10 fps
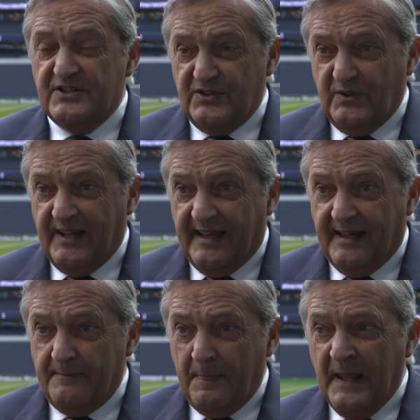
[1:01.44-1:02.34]
as you
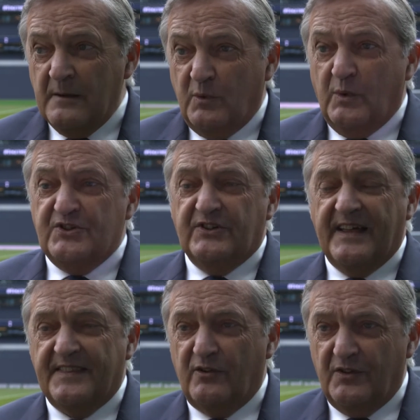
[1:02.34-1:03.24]
can, but once you
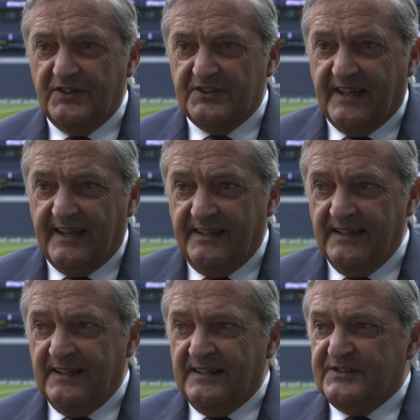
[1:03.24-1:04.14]
get there on the day,
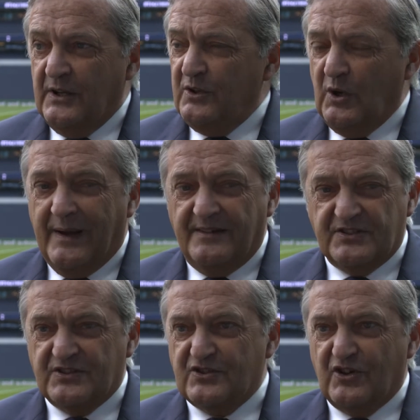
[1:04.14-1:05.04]
don't go out
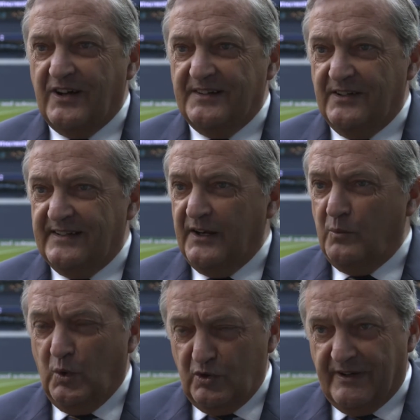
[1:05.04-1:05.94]
just to try and, you know, get a
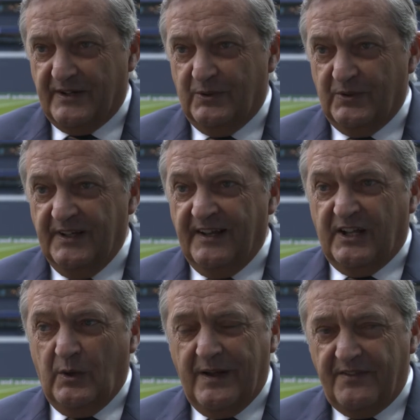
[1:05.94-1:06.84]
world record.
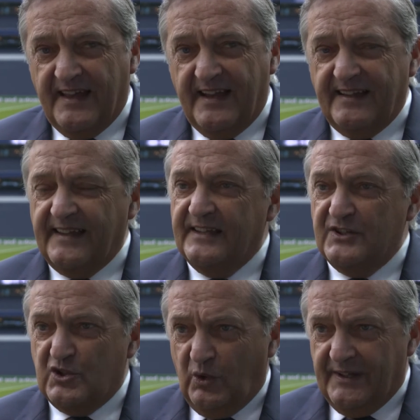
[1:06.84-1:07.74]
Go out there,
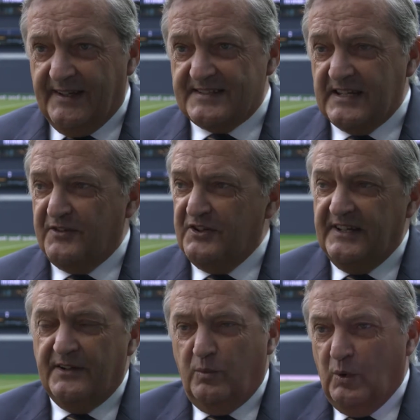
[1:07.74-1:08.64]
enjoy it. If you
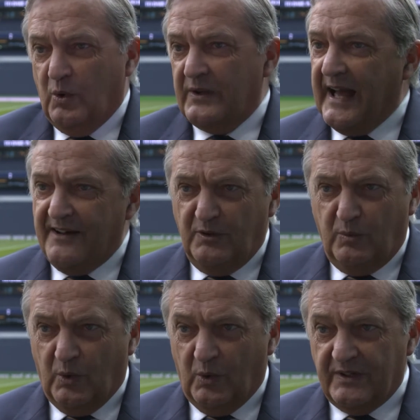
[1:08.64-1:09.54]
need a walk, have a
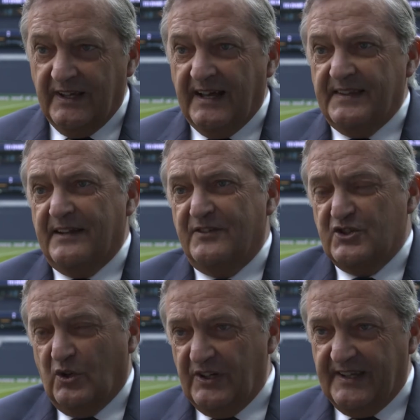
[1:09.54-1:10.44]
walk and then have a
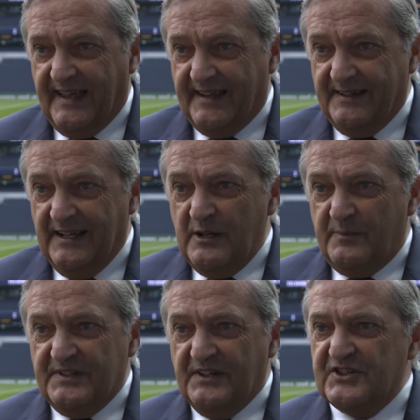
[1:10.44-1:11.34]
jog again,
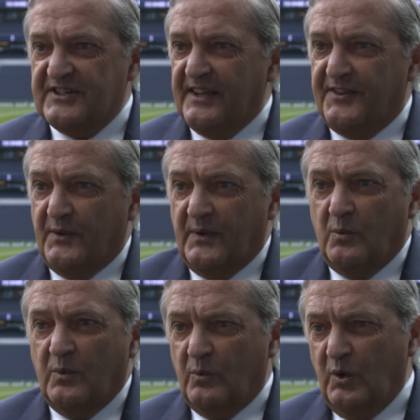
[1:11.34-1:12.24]
but you know, just get through it.
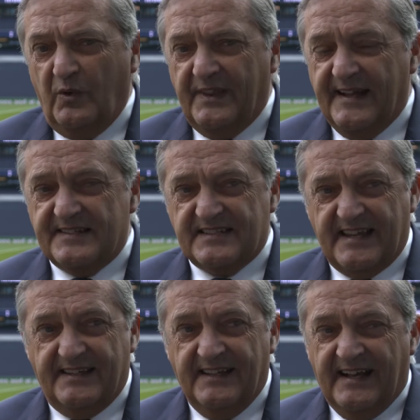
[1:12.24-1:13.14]
We're all there to
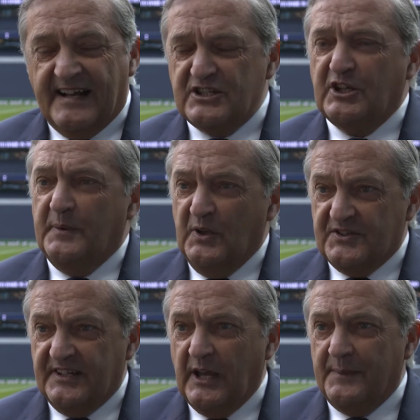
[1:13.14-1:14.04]
say, as a
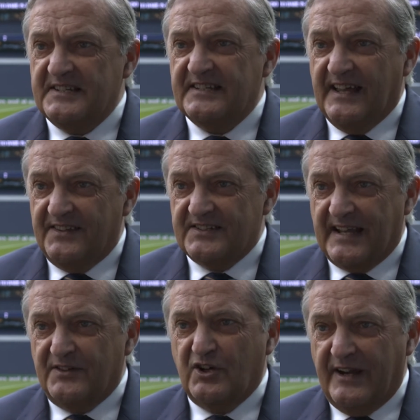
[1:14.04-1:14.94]
community, coming together to
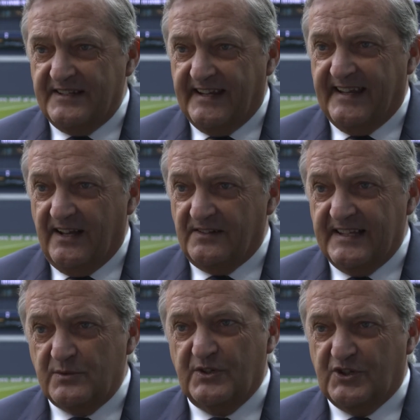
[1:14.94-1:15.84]
have a great day out, and
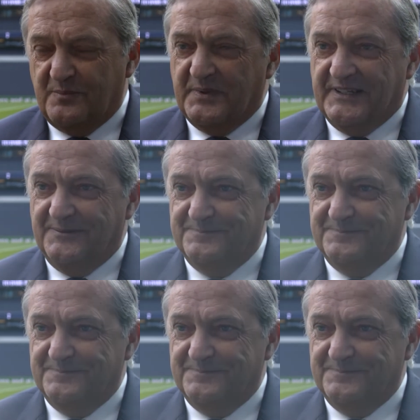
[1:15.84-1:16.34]
that's what it should be.